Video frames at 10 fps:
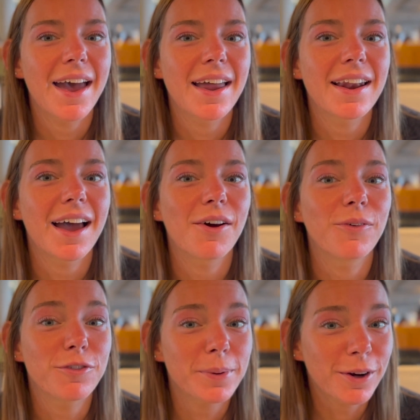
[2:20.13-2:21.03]
and
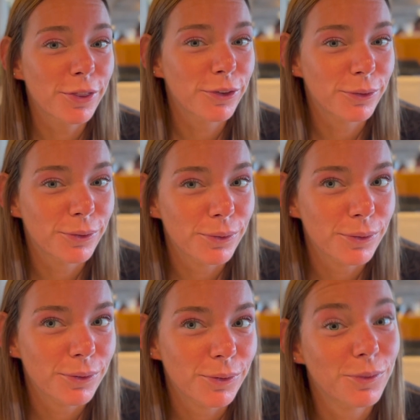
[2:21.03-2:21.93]
we've been on through
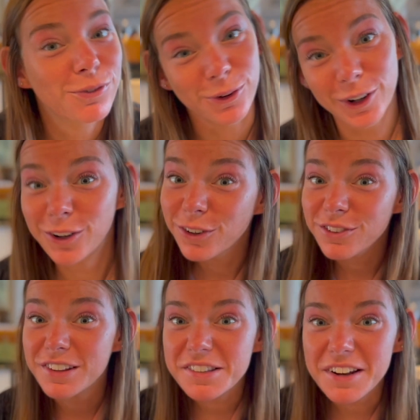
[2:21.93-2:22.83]
4
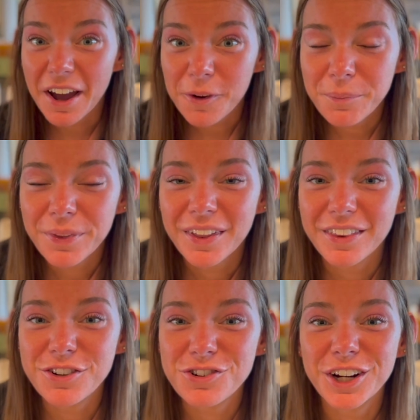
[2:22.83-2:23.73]
cruises now
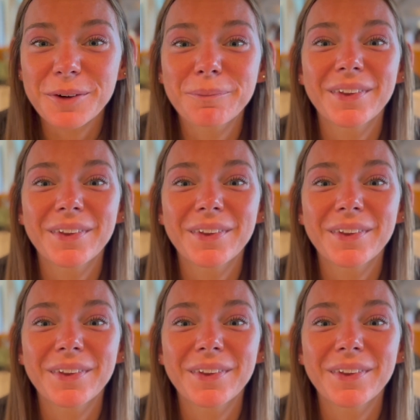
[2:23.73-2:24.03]
this year,